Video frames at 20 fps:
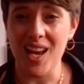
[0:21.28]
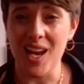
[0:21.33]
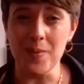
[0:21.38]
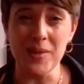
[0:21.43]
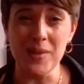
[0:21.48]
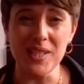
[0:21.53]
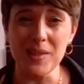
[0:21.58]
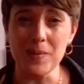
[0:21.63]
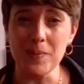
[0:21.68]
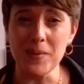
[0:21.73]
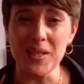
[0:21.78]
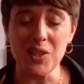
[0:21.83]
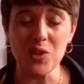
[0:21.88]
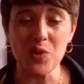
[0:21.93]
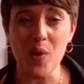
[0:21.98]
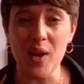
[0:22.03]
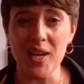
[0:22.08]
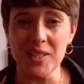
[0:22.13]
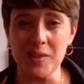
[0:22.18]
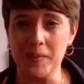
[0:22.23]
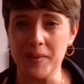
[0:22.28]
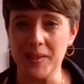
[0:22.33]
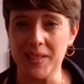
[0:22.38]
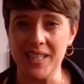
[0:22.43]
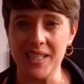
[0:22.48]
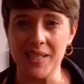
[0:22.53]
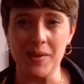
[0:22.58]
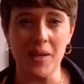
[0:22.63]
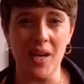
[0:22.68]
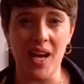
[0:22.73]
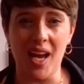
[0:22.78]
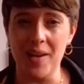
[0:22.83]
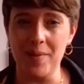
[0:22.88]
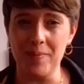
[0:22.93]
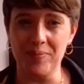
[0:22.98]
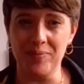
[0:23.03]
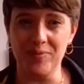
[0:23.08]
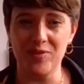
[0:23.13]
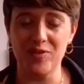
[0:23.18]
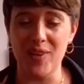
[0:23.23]
I mean, it's been incredibly
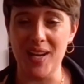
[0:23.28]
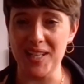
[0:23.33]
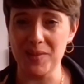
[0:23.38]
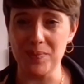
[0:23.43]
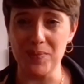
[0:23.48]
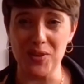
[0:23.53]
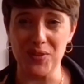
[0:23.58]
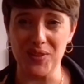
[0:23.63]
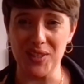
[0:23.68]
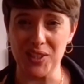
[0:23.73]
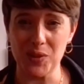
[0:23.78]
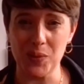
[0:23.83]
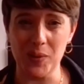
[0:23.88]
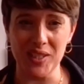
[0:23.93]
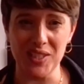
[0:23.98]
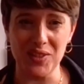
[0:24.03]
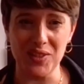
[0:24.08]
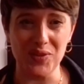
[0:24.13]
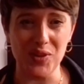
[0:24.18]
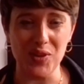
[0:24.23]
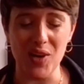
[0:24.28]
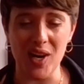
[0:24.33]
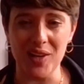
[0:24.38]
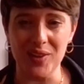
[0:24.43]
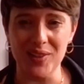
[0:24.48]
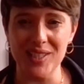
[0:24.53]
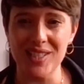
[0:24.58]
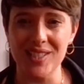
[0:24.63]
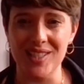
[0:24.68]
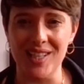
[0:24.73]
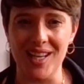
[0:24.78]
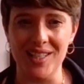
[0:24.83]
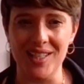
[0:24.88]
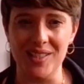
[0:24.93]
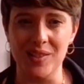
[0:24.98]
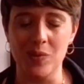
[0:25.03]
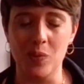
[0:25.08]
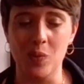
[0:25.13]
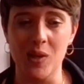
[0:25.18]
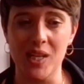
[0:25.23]
fast-moving 24 hours,
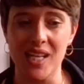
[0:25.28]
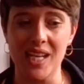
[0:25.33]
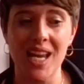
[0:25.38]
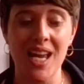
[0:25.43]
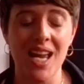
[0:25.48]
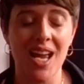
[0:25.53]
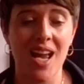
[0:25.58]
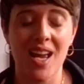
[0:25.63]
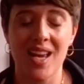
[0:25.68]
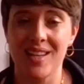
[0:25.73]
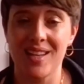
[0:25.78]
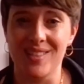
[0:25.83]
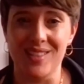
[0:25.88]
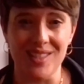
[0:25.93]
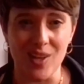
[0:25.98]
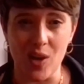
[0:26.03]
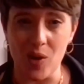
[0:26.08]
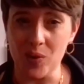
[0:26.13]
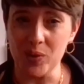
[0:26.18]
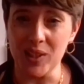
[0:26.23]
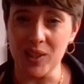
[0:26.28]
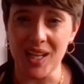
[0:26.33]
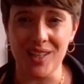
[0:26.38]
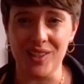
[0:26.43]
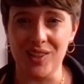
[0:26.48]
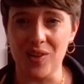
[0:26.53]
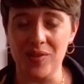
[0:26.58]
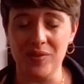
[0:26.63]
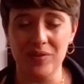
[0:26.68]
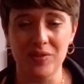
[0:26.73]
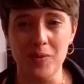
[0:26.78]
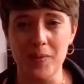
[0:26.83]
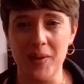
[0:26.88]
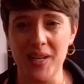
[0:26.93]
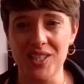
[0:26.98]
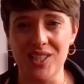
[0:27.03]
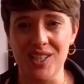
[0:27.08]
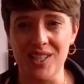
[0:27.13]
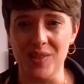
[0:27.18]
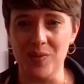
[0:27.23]
and we only had
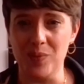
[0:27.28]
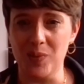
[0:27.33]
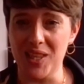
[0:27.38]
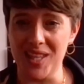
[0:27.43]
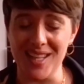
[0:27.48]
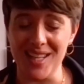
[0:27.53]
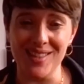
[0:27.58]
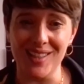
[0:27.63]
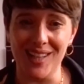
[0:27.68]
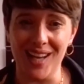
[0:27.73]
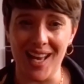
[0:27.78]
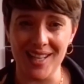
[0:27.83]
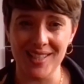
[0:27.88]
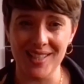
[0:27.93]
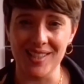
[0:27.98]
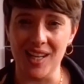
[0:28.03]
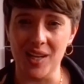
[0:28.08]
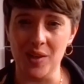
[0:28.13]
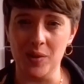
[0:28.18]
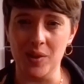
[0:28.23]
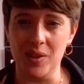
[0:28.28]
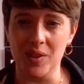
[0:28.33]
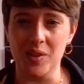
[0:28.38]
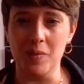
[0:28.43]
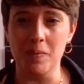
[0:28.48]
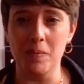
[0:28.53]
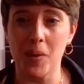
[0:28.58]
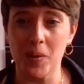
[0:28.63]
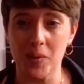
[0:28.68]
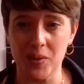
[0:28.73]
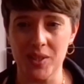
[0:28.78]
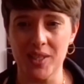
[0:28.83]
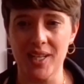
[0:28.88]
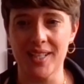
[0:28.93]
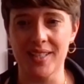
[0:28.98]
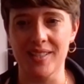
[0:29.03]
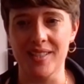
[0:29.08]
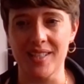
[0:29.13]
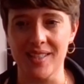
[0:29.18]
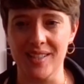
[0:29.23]
confirmation within the last hour that both
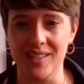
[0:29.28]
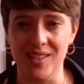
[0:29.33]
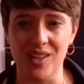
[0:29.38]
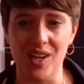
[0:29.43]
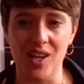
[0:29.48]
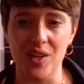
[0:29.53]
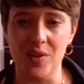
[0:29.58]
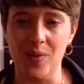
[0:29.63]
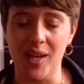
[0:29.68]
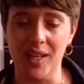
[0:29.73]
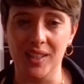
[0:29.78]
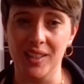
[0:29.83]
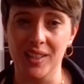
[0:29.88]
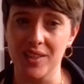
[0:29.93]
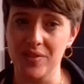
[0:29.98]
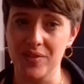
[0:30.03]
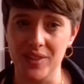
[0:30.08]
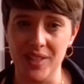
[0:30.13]
Nazanin Zaghari-Ratcliffe